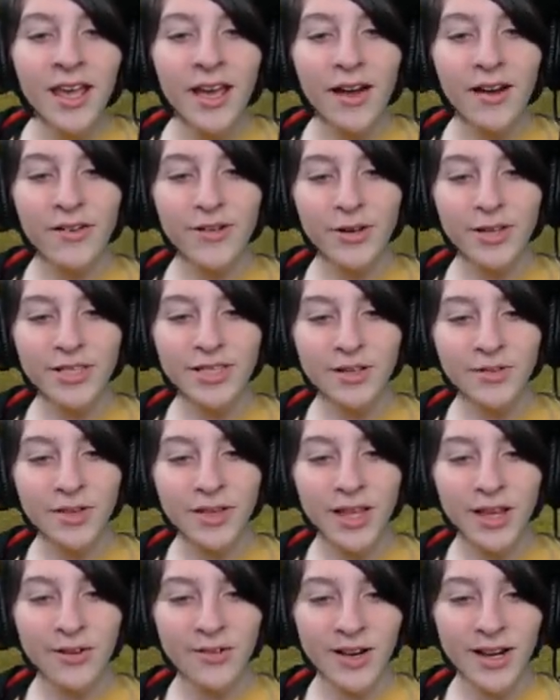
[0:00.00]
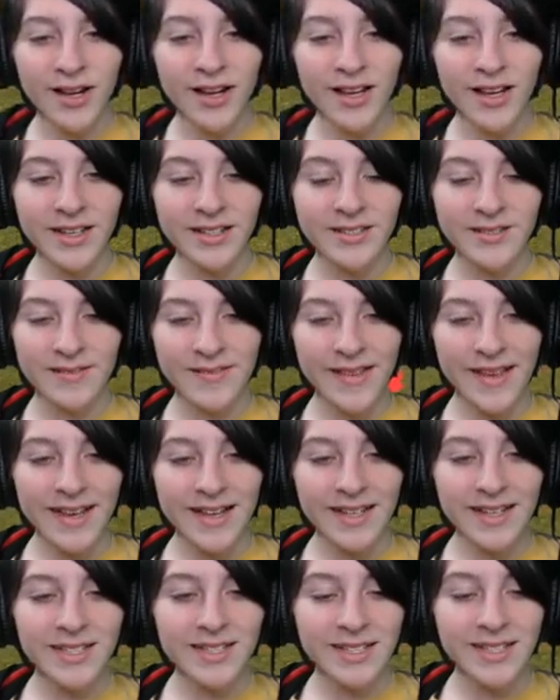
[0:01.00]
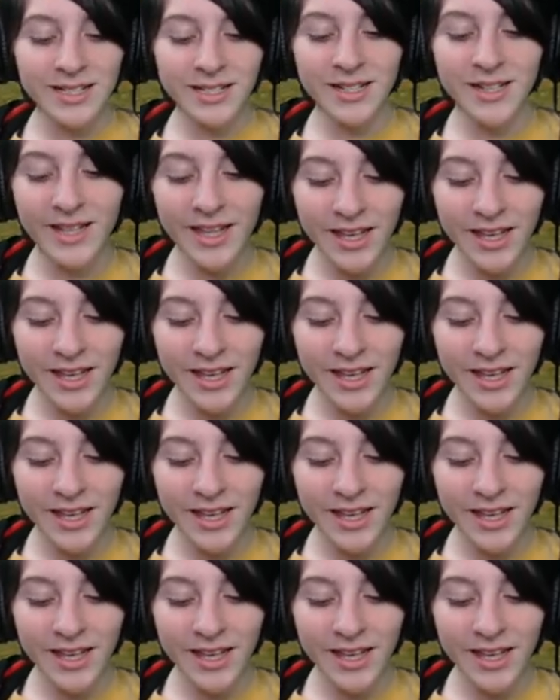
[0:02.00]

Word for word: Everyone's something like Lyronyx. Oh my gosh.